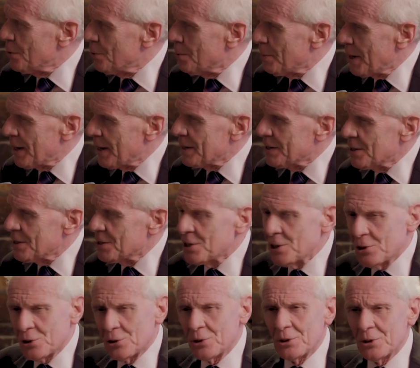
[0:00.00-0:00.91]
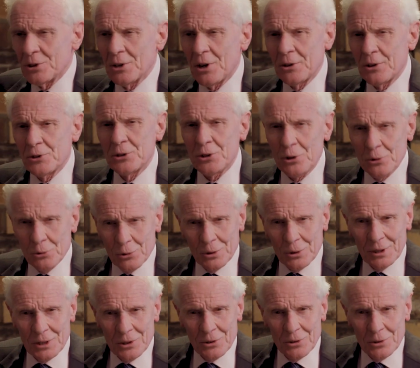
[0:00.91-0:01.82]
who make decisions on
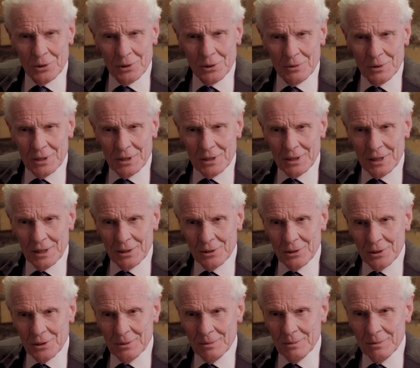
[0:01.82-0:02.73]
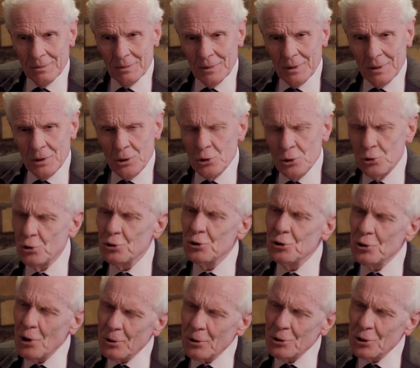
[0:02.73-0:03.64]
social issues of this nature? Should
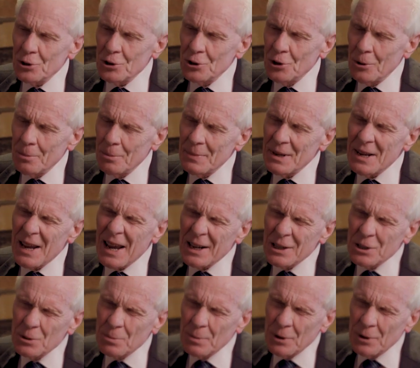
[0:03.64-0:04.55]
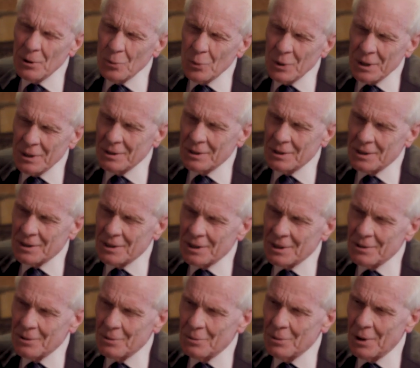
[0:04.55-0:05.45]
doctors not be expert
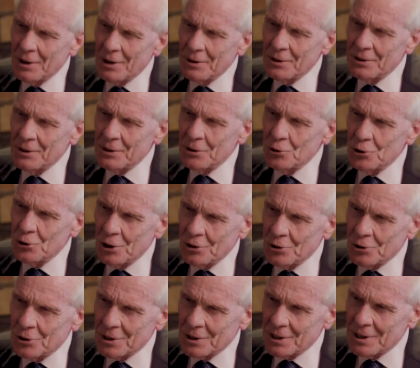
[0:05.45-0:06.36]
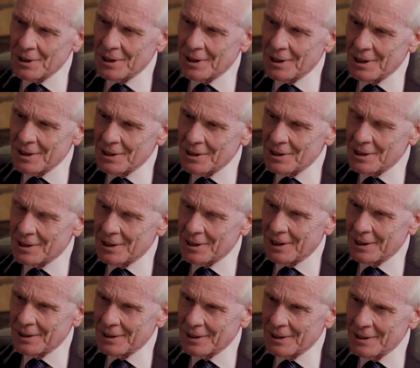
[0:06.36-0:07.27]
witnesses rather than judges in cases
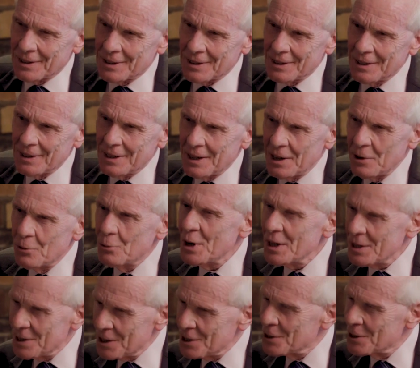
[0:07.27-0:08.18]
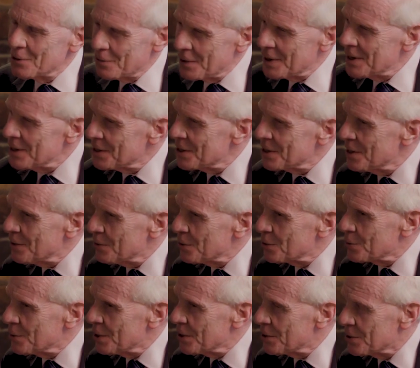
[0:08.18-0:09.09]
like this? It raises some very
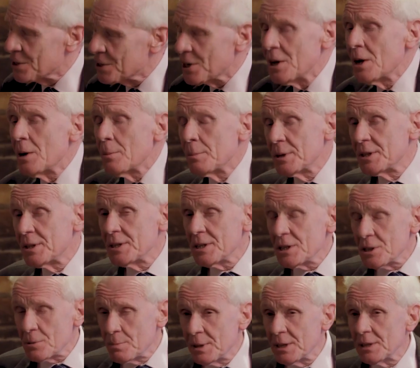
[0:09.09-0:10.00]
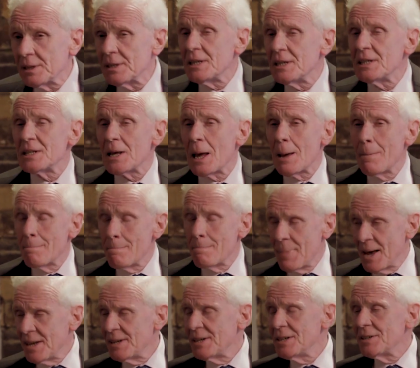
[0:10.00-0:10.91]
serious questions. But this bill is
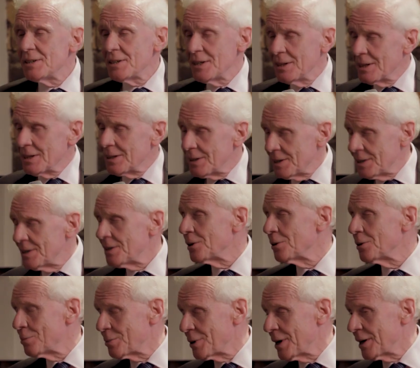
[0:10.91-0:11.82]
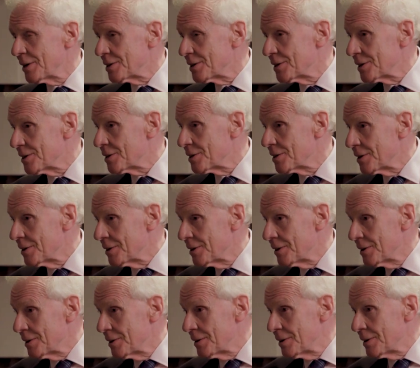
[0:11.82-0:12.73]
embedded in clinical practice,
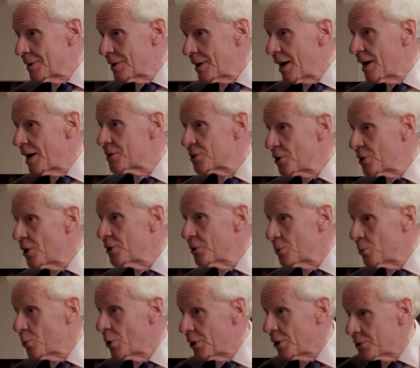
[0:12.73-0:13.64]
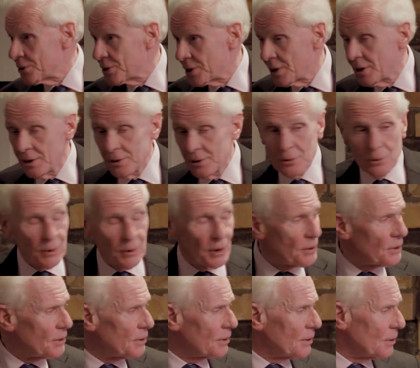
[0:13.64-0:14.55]
as other ones are
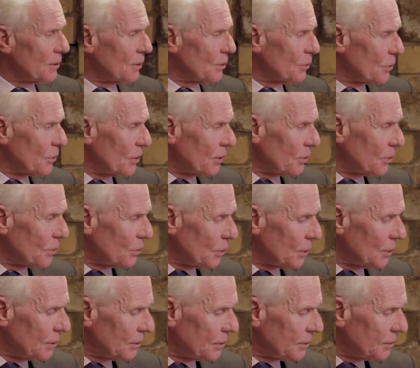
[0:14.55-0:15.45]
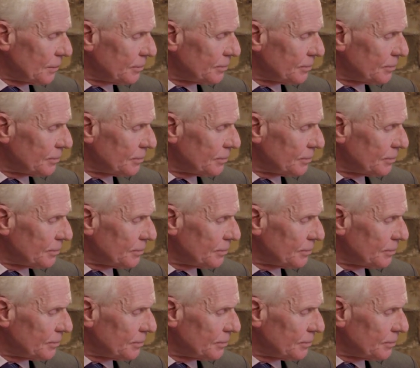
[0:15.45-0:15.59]
throughout the world.